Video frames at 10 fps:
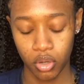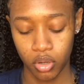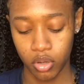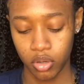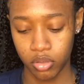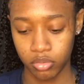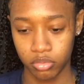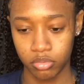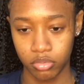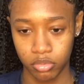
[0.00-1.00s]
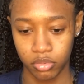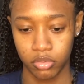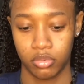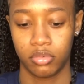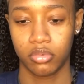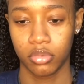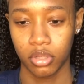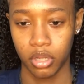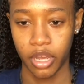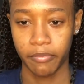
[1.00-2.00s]
I
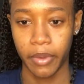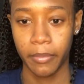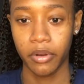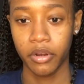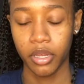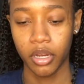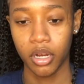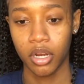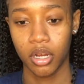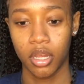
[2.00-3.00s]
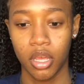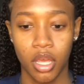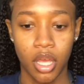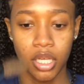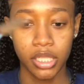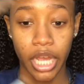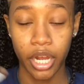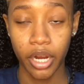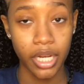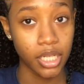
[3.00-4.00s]
have my mirror here. So a
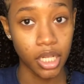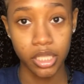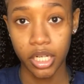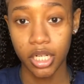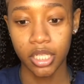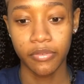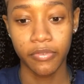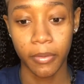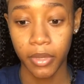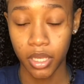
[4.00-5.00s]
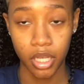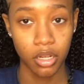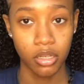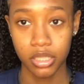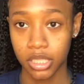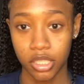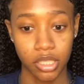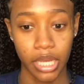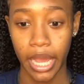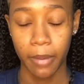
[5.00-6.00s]
great alternative for beginners is just
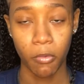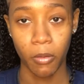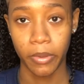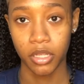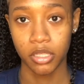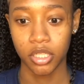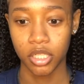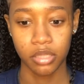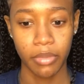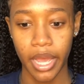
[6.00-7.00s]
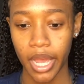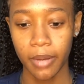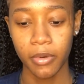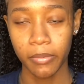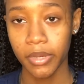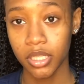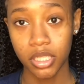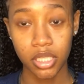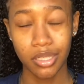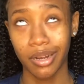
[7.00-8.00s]
an eyebrow pencil. Just buy eyebrow
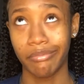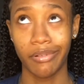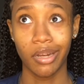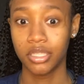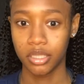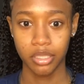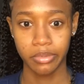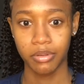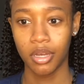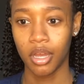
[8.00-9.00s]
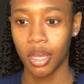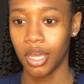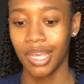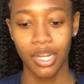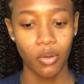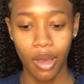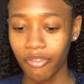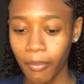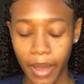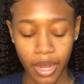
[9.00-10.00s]
pencil, they're very cheap. You don't have
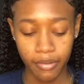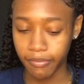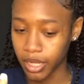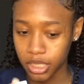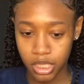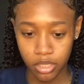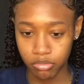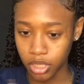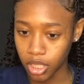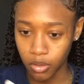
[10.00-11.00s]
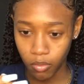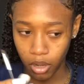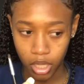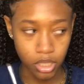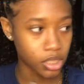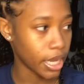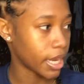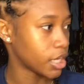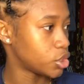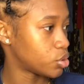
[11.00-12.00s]
to buy the fancy really ones. I
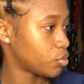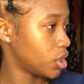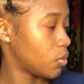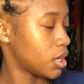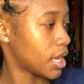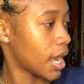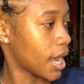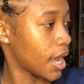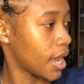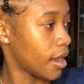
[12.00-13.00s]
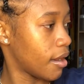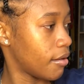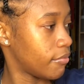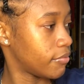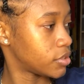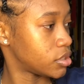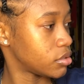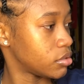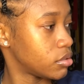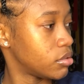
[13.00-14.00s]
can show you one that I have.
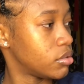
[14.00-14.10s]
So